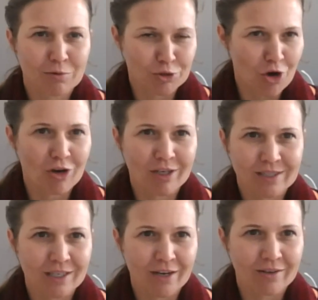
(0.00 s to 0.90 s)
for
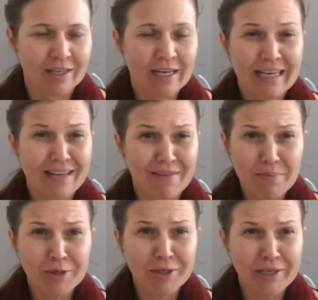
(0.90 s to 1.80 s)
chocolates alone. And
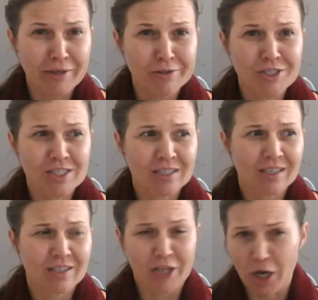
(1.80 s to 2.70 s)
they produce
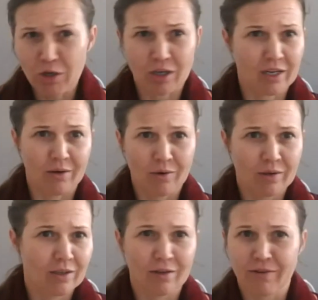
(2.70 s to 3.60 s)
no cacao
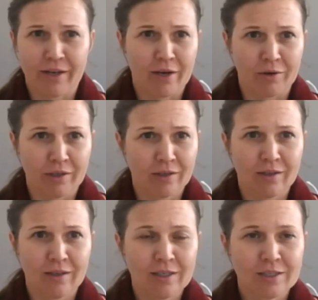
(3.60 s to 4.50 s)
of their own.
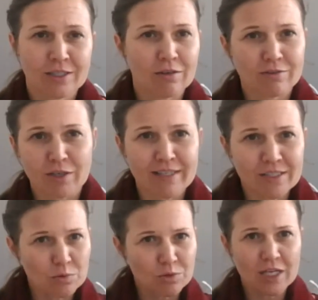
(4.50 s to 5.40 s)
So
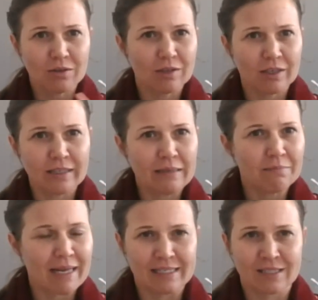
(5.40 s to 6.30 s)
that's also an
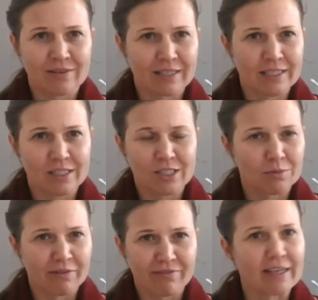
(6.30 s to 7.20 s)
imbalance that needs to
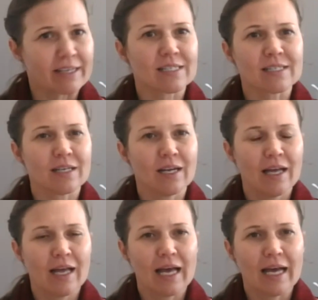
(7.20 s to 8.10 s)
be fixed.
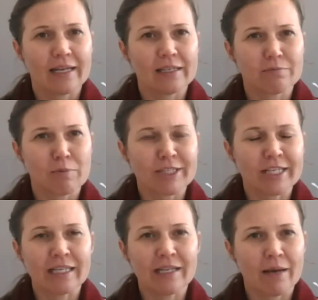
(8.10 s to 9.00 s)
And
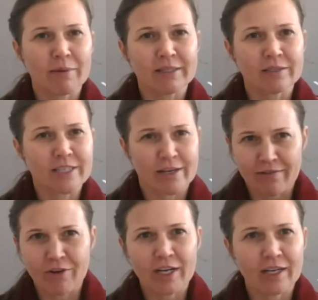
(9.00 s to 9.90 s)
particularly, I mean, South
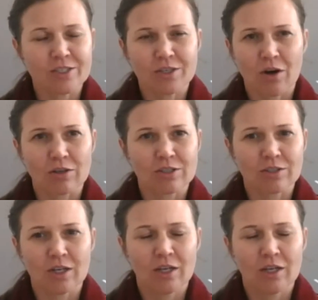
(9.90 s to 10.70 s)
Africa has got